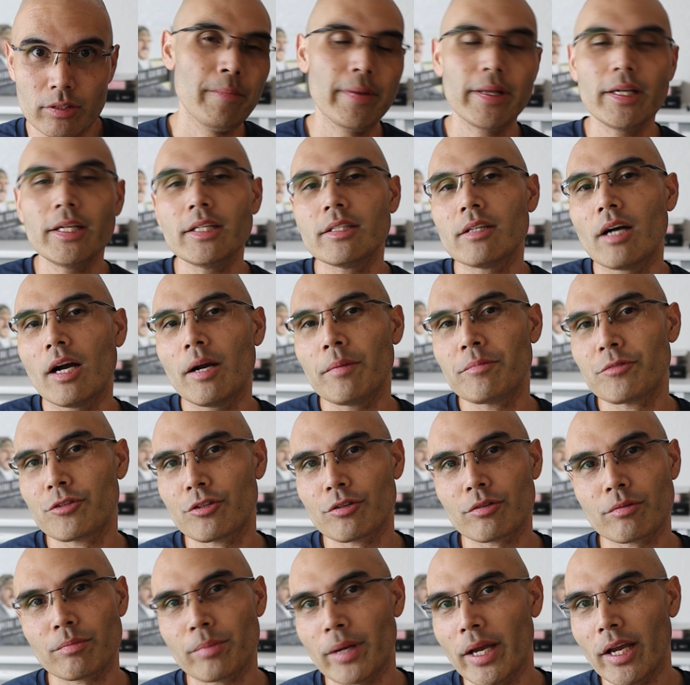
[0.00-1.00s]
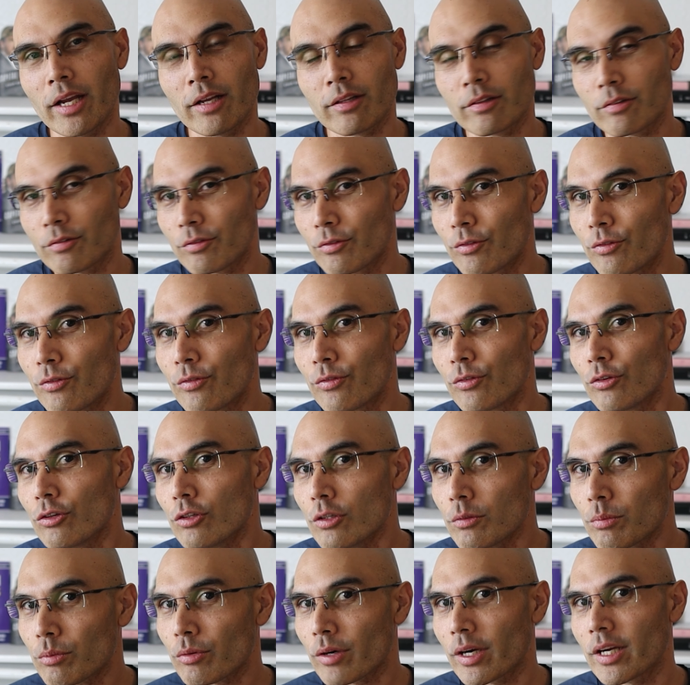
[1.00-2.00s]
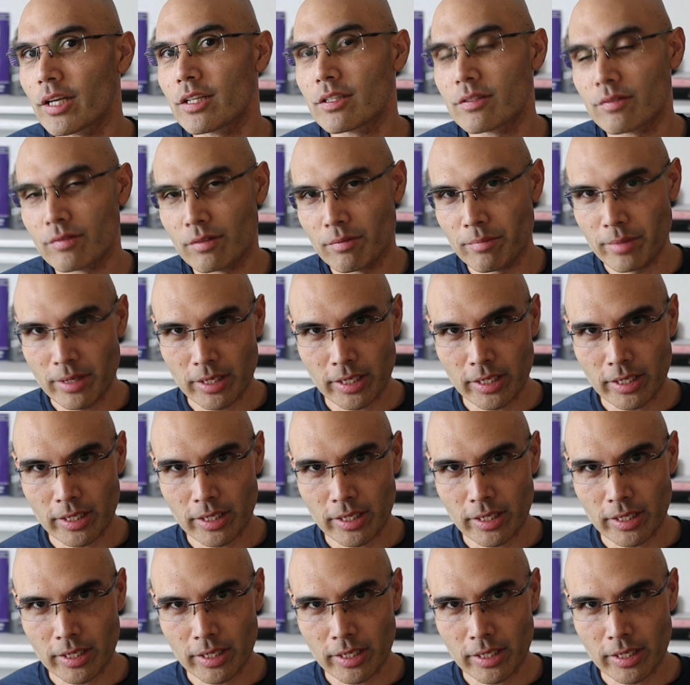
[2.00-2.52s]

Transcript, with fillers: Many times you're paying the full price of the